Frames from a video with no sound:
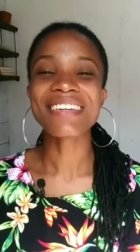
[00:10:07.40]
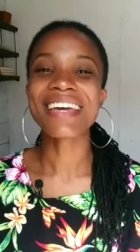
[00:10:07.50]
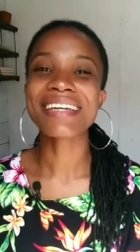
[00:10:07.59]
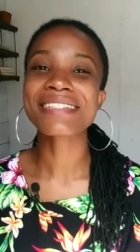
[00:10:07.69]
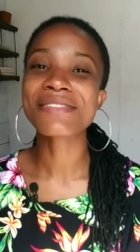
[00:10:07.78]

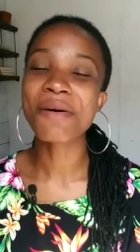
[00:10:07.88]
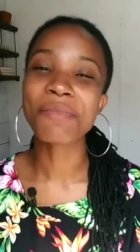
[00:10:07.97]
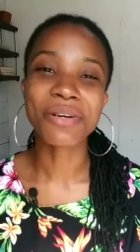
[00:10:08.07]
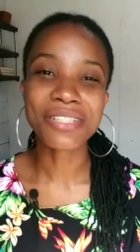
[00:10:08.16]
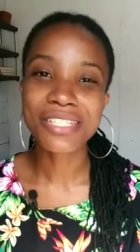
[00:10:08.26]
you guys
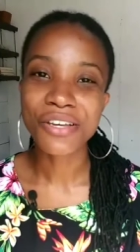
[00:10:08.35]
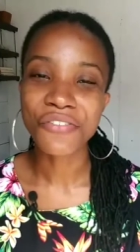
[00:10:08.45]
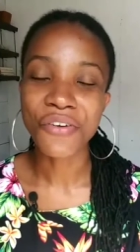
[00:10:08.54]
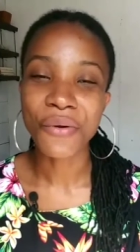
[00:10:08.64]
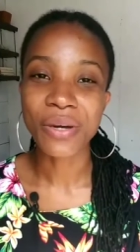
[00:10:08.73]
so much
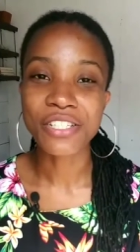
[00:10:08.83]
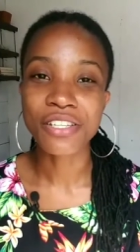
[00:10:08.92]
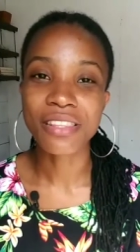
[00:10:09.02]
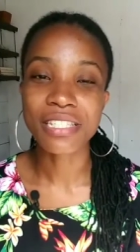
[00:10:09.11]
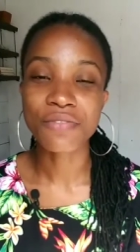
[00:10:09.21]
for
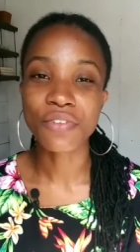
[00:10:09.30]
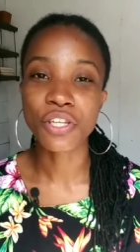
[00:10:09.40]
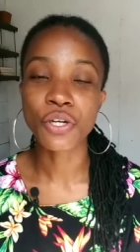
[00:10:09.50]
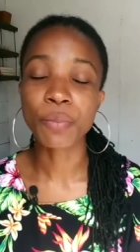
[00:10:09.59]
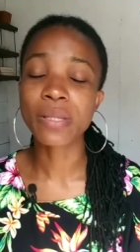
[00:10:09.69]
watching this
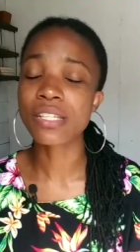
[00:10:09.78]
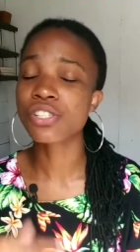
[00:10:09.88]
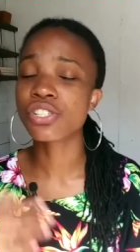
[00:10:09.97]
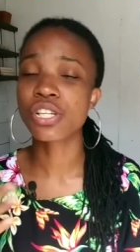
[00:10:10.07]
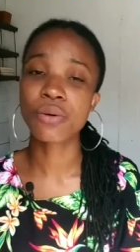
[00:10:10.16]
video.
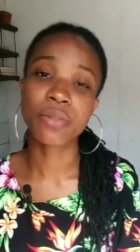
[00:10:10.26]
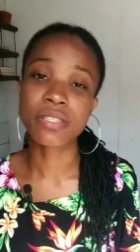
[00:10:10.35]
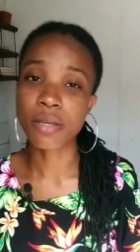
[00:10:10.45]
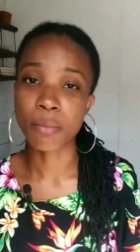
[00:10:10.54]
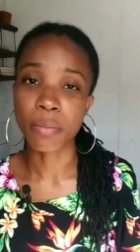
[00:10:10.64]
Please share it
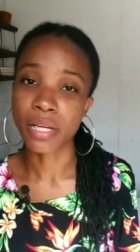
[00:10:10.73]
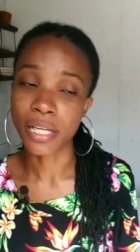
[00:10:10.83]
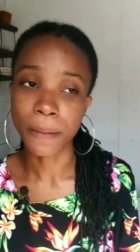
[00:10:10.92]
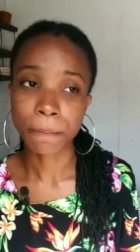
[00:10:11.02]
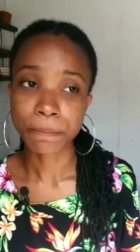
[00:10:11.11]
with
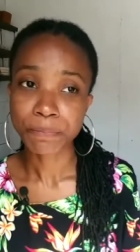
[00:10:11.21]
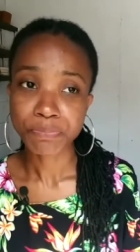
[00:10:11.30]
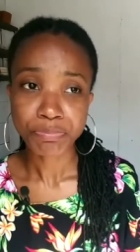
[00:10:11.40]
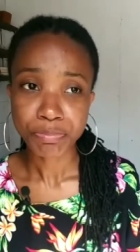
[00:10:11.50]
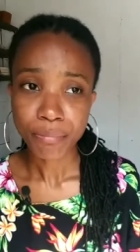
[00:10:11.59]
somebody.
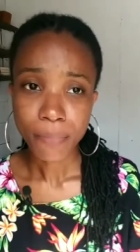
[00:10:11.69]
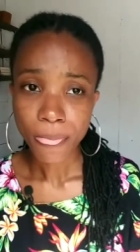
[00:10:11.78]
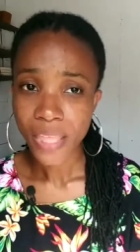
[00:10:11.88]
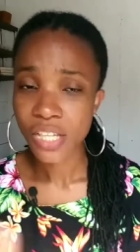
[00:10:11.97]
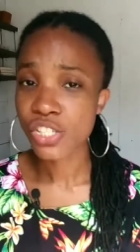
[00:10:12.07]

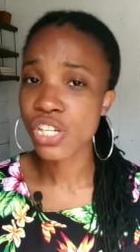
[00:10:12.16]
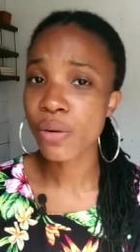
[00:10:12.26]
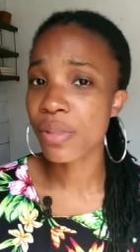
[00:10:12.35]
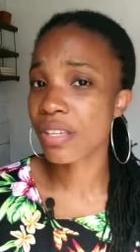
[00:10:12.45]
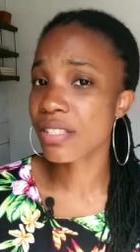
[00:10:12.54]

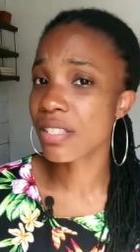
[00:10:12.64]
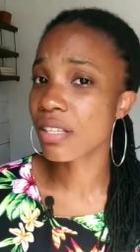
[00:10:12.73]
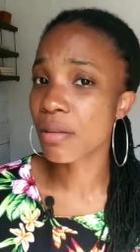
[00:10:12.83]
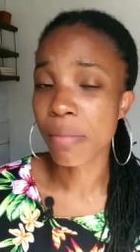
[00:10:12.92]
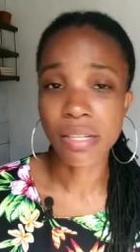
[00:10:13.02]
Share it with your
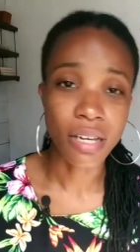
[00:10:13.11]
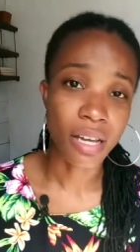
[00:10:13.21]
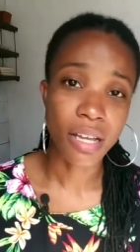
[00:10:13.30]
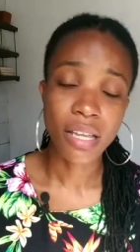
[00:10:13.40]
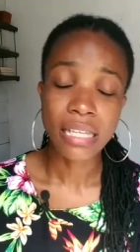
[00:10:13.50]
single
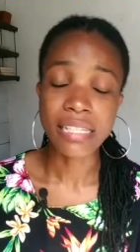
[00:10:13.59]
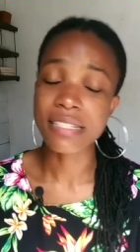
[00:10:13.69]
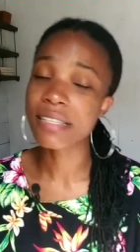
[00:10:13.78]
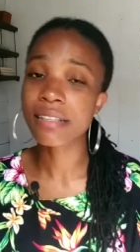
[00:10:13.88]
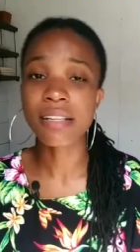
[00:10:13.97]
mother,
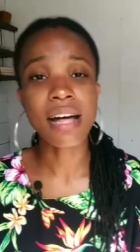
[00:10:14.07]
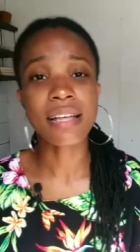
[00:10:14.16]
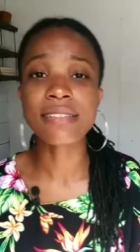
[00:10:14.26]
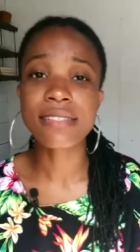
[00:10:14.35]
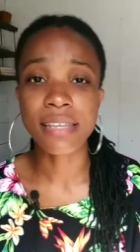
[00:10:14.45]
your single
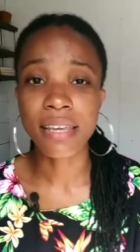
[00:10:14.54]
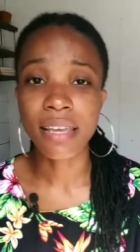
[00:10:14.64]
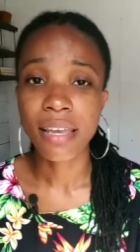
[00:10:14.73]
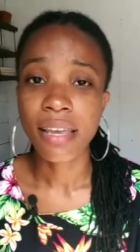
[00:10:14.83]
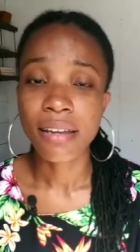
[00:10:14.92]

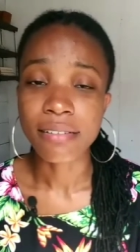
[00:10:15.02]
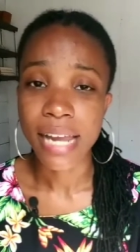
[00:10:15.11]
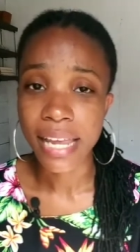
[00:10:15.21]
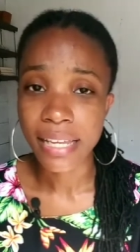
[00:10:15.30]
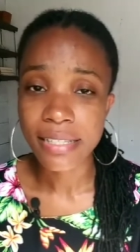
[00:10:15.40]
auntie,
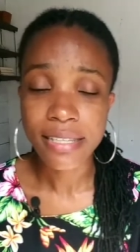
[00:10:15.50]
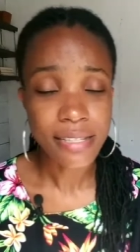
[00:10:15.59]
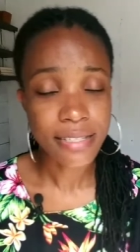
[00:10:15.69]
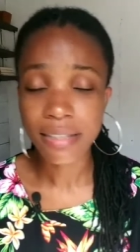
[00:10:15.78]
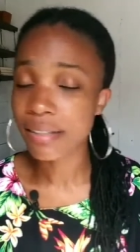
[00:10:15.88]
right?
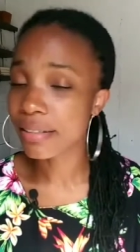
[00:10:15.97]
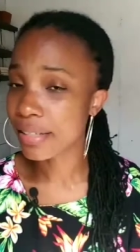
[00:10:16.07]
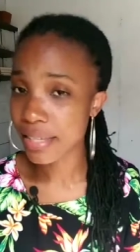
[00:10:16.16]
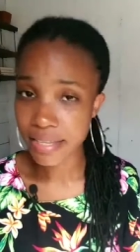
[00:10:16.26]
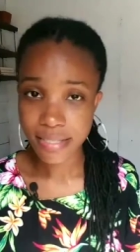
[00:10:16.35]
Your
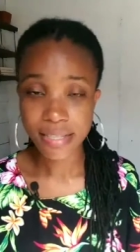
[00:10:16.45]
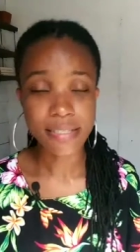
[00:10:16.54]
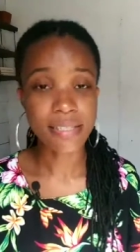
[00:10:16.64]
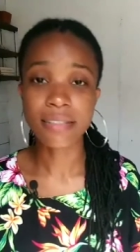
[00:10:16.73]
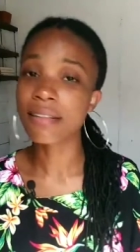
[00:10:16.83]
single niece,
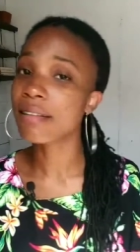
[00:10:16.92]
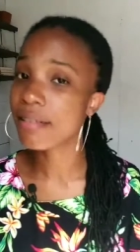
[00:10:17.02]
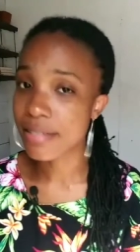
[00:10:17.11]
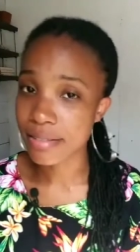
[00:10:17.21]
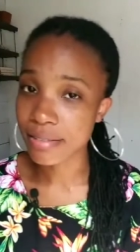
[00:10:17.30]
your single
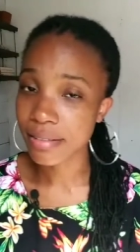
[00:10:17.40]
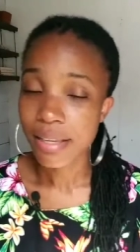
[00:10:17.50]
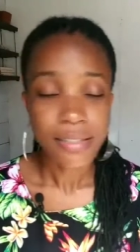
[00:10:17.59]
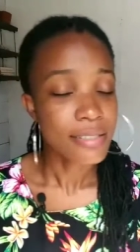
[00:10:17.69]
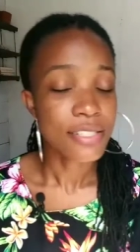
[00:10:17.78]
cousin.
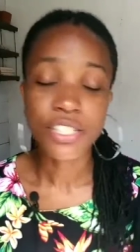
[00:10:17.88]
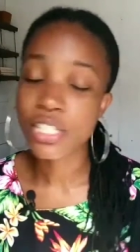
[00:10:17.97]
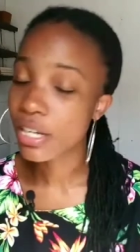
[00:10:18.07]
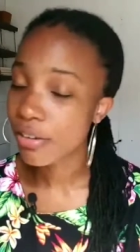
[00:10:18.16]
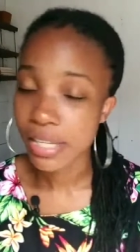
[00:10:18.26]

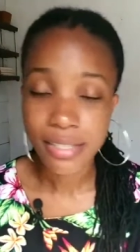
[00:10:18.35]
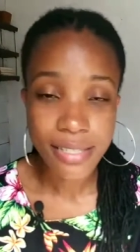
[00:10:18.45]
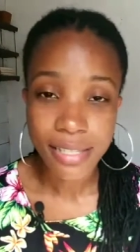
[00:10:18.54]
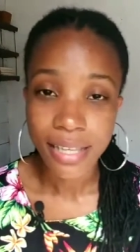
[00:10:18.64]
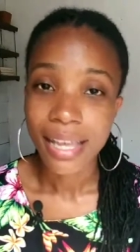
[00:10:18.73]
Share
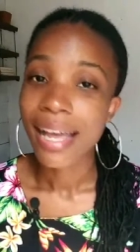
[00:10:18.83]
it